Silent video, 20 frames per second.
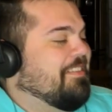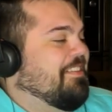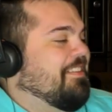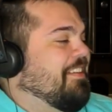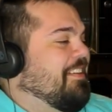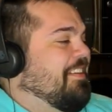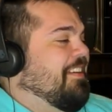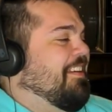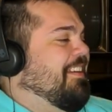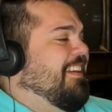
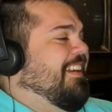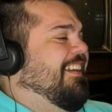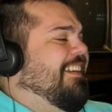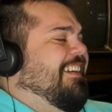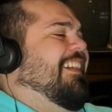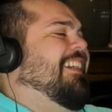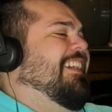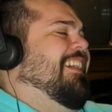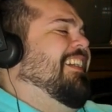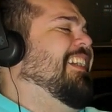
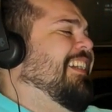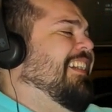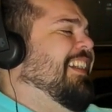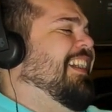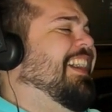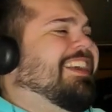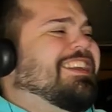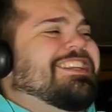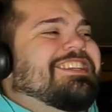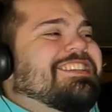
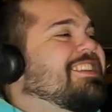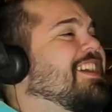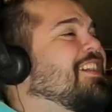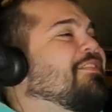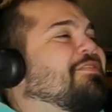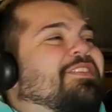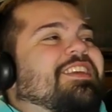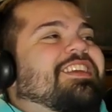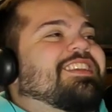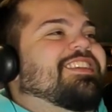I
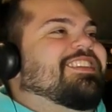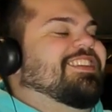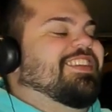definitely